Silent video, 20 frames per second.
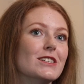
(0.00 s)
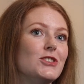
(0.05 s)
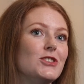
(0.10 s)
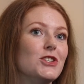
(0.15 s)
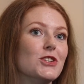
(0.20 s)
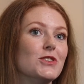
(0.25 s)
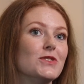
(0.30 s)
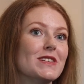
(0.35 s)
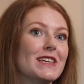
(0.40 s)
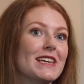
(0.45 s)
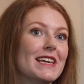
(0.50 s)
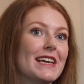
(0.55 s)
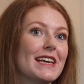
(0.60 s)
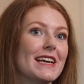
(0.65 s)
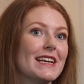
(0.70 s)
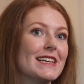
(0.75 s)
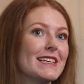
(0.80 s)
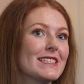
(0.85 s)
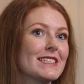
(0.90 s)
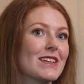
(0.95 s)
Julie
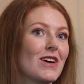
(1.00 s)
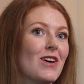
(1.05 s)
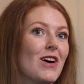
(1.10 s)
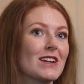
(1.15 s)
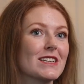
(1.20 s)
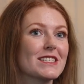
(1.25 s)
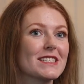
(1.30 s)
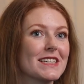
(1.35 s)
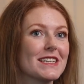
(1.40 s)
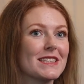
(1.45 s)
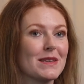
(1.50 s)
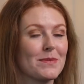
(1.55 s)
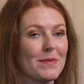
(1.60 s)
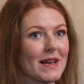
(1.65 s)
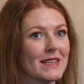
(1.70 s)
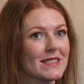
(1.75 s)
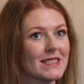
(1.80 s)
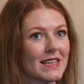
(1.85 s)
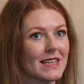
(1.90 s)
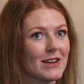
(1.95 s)
is honestly the
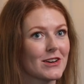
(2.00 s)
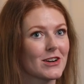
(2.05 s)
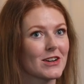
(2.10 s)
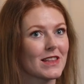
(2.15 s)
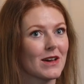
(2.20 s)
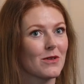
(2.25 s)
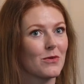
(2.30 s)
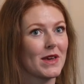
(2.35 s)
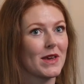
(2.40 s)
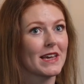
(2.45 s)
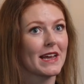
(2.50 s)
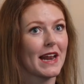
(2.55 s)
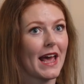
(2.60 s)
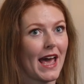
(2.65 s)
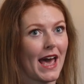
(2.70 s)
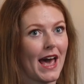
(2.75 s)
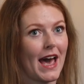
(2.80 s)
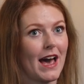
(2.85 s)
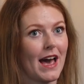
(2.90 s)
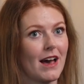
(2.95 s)
best leader that we could
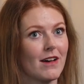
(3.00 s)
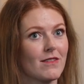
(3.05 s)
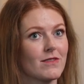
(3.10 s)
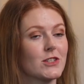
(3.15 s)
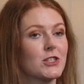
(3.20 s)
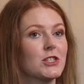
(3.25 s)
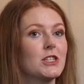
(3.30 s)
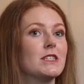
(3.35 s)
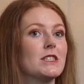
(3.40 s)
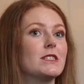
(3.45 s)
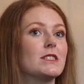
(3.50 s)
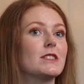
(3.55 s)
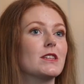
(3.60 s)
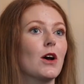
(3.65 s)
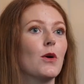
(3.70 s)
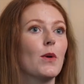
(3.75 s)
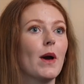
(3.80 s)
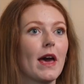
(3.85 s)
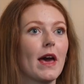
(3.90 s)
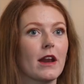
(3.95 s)
have. She's
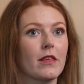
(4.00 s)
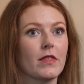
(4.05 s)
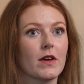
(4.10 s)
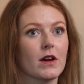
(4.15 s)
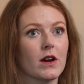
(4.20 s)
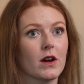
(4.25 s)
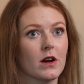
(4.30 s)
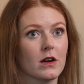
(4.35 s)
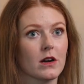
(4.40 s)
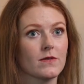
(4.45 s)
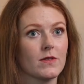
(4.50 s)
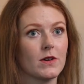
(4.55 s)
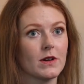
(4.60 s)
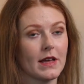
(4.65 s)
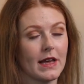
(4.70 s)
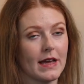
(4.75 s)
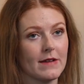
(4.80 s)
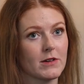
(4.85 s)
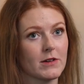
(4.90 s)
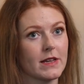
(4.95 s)
so ahead of the curve on
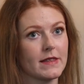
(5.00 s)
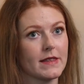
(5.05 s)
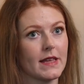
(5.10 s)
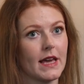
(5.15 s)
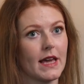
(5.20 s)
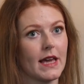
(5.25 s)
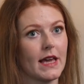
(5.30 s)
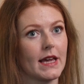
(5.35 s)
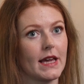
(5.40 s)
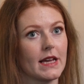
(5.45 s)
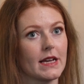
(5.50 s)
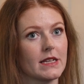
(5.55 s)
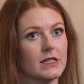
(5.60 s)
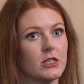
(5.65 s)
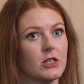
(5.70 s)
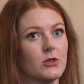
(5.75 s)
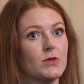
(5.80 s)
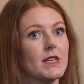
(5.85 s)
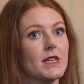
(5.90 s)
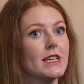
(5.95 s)
everything
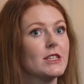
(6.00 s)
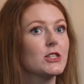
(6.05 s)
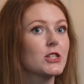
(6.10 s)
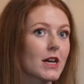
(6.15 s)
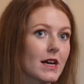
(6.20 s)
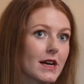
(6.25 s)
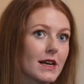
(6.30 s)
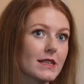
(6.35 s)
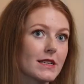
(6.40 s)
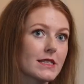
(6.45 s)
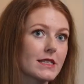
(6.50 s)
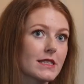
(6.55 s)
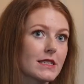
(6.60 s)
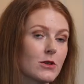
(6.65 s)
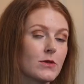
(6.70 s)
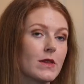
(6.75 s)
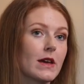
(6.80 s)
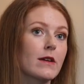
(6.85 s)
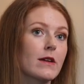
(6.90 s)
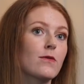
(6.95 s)
to teach us,
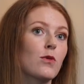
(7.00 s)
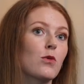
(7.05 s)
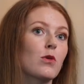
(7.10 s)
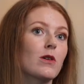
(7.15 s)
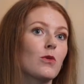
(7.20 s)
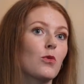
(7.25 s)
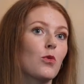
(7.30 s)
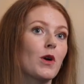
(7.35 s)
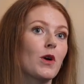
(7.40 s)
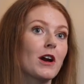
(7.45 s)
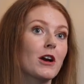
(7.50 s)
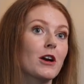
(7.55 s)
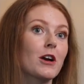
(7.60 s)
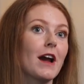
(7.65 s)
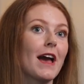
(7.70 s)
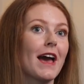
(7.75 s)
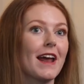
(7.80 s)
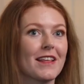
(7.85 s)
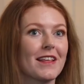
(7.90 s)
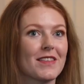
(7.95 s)
so therefore we're
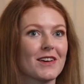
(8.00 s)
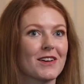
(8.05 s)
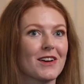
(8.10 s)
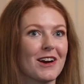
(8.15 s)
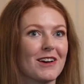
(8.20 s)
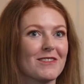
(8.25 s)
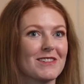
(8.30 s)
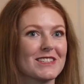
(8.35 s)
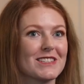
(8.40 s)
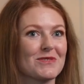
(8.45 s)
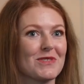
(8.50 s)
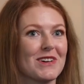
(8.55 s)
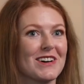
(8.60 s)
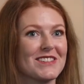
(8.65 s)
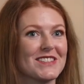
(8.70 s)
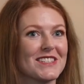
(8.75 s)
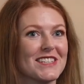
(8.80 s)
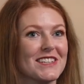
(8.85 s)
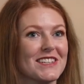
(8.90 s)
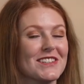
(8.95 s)
ahead of the curve as
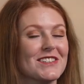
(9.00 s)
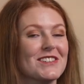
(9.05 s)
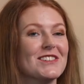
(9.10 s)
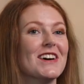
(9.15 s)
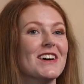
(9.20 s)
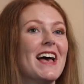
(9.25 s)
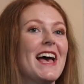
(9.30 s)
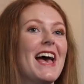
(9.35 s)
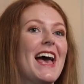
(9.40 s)
well too.